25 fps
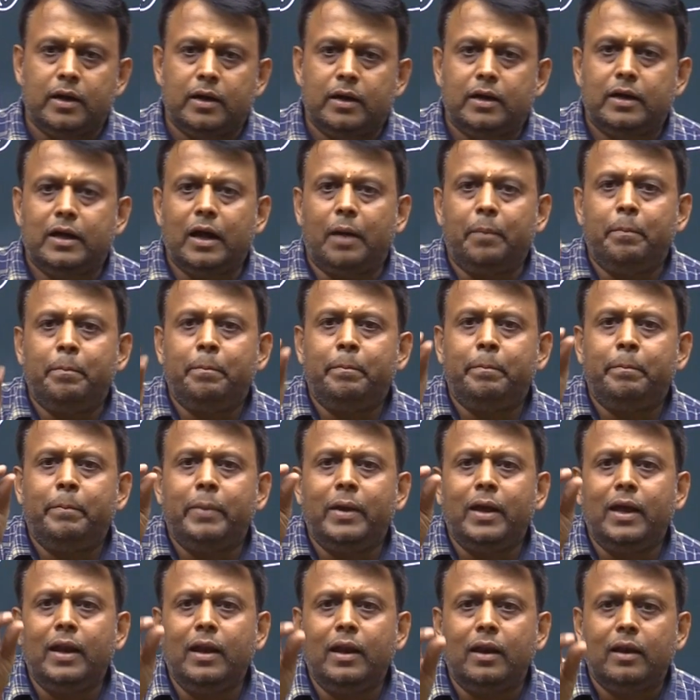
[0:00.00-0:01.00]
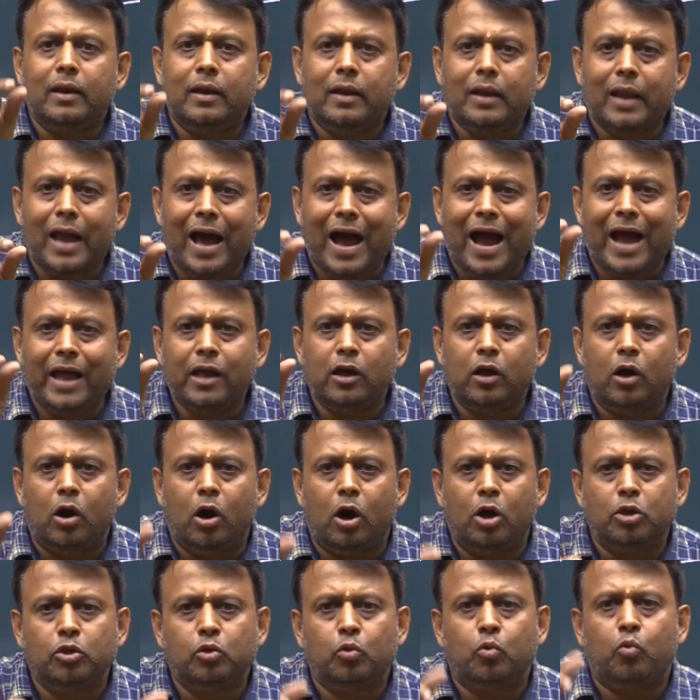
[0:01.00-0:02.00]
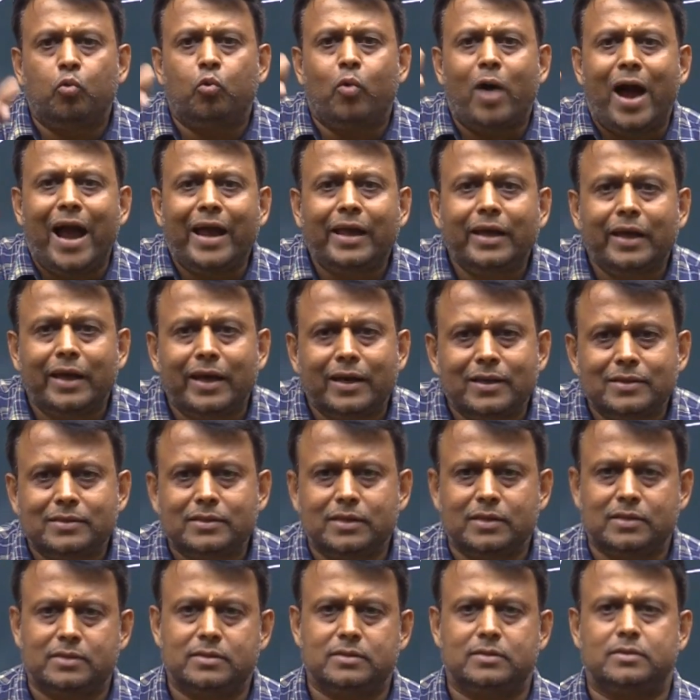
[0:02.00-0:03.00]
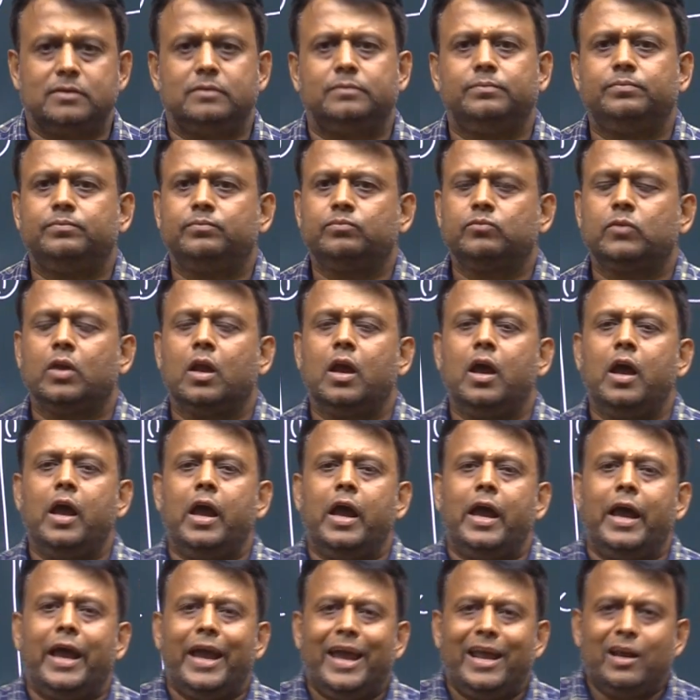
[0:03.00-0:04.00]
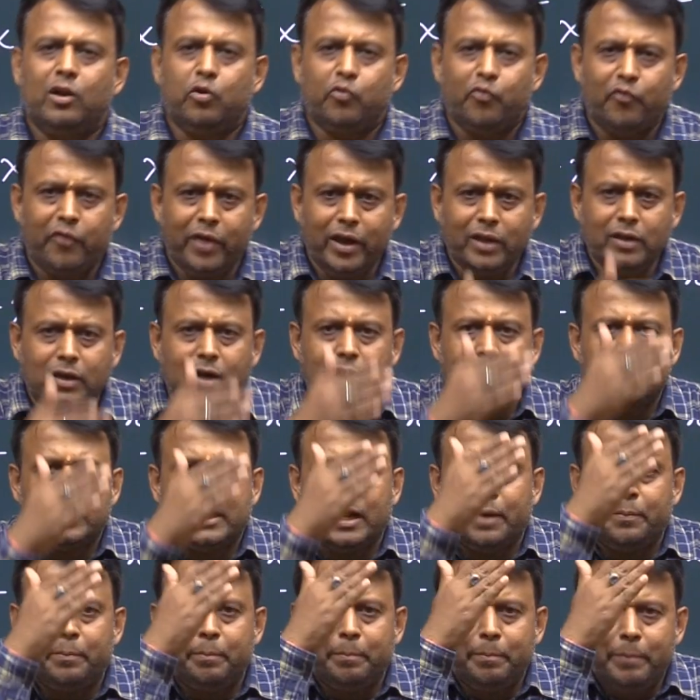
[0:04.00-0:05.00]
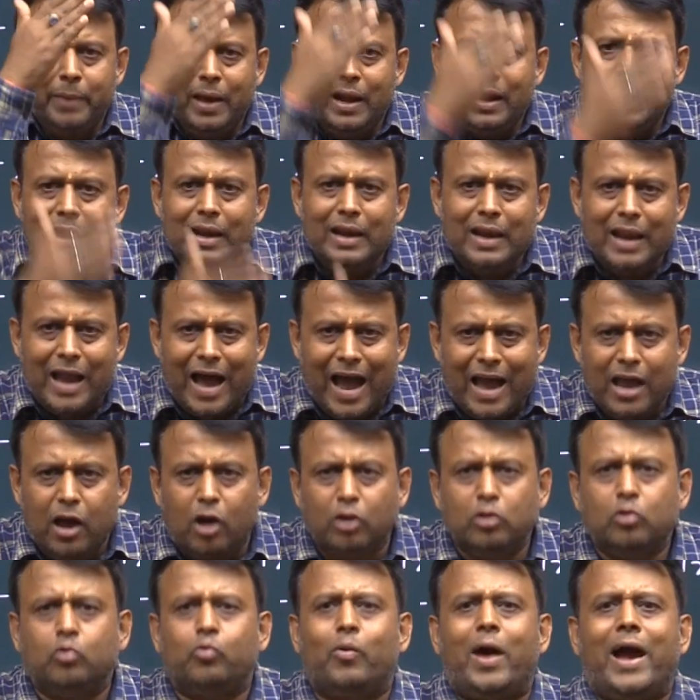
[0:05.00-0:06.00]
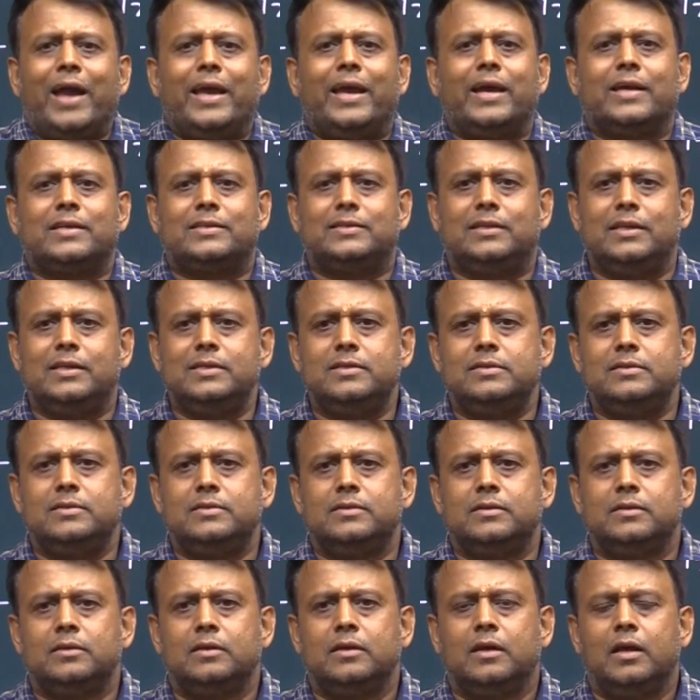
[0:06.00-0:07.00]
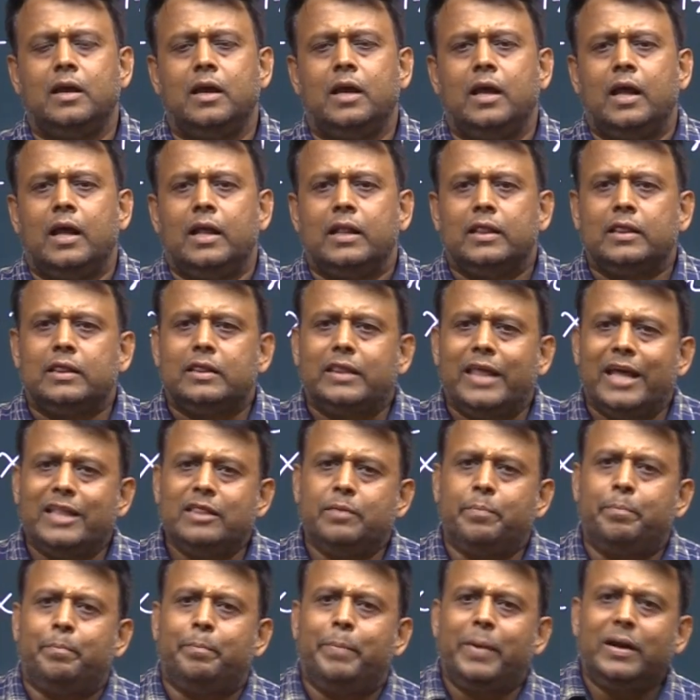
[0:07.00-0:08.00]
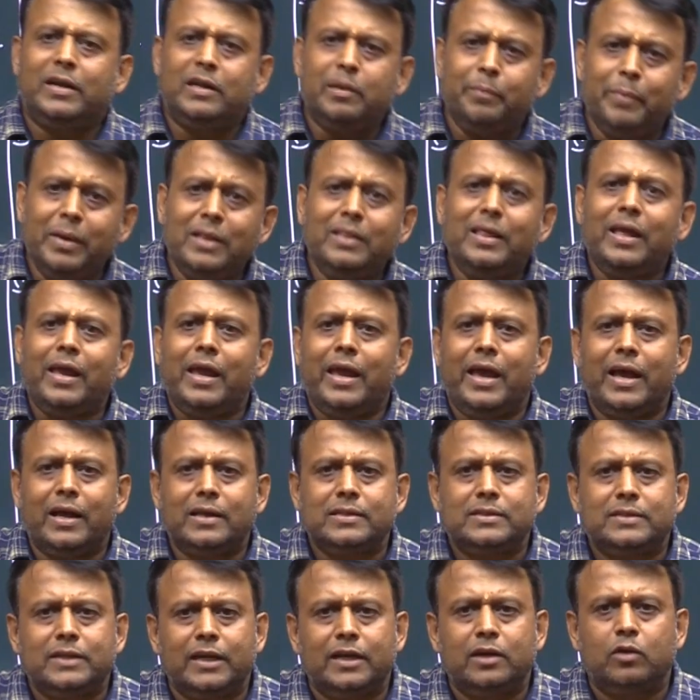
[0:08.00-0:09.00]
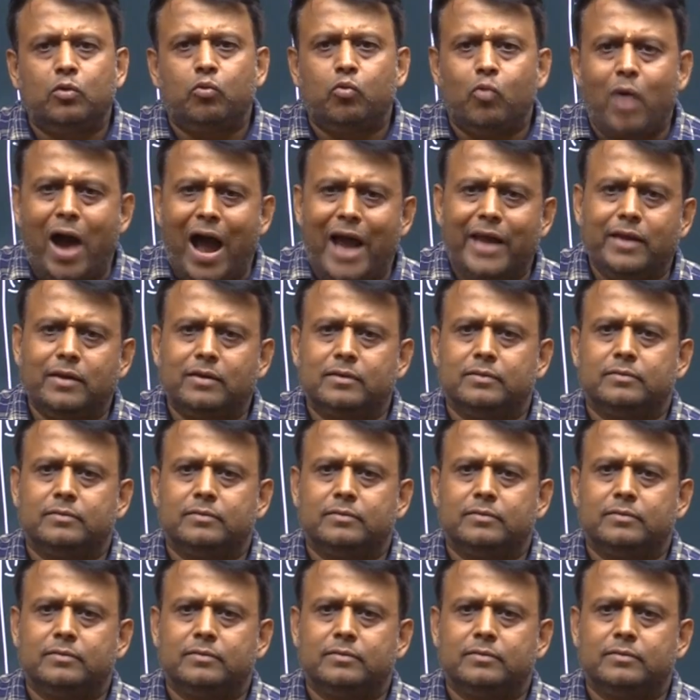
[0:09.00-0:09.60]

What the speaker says: dumbbell lie on y-axis. And when dumbbell lie on y-axis, then between x and y,